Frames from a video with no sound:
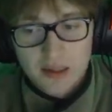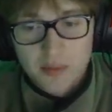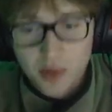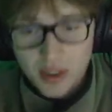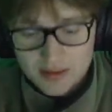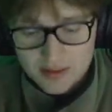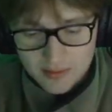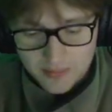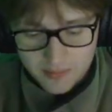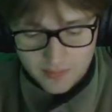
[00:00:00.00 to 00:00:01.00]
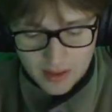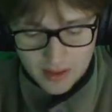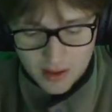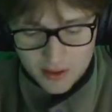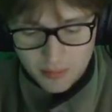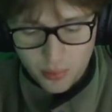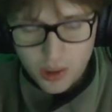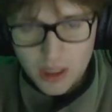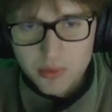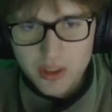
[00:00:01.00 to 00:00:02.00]
But the
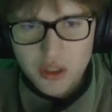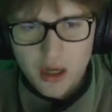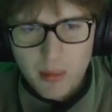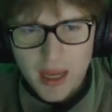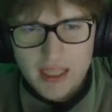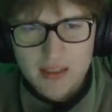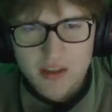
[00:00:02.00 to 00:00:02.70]
point I'm really trying to make is